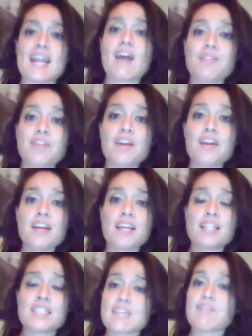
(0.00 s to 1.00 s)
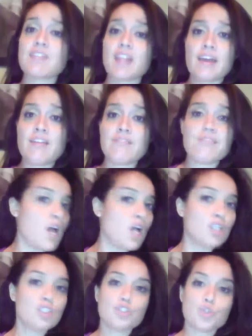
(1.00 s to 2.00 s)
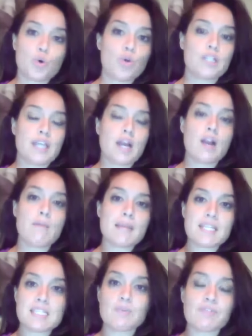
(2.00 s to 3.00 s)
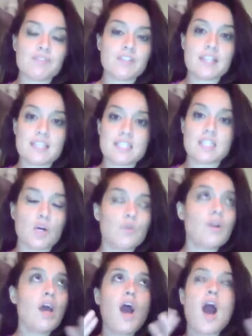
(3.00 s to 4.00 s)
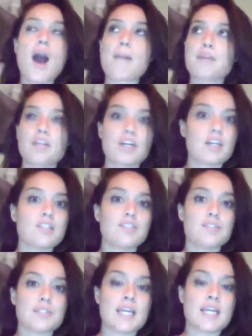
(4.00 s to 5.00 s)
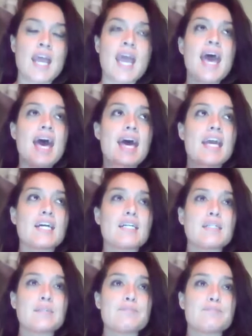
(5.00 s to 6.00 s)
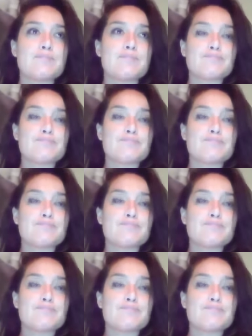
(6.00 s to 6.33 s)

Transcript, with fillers: out there and save a life, totally, or make someone feel less alone, I'm gonna do it. And, um,